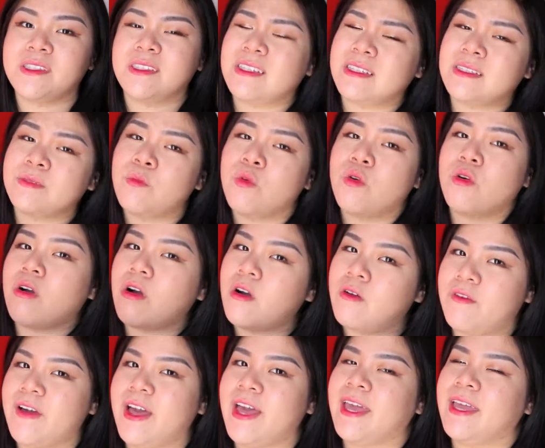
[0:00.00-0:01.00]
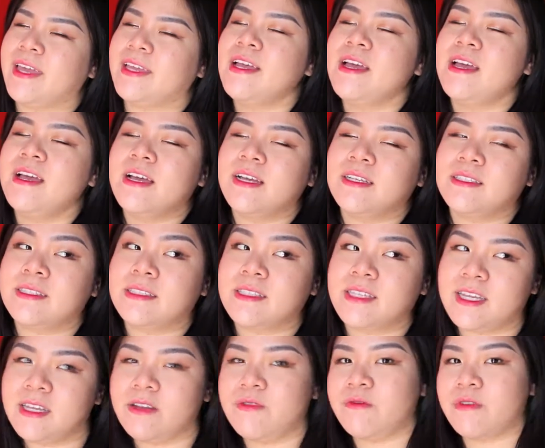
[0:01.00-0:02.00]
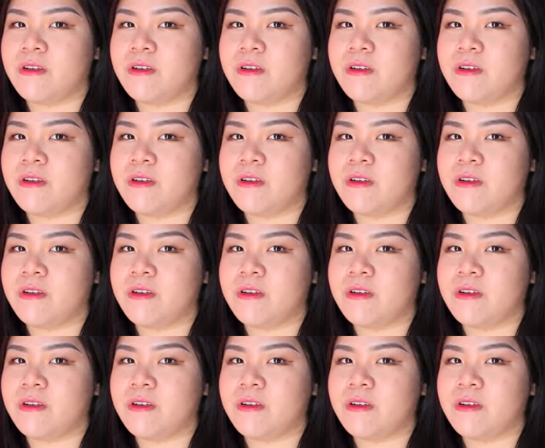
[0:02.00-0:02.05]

This is more of a skin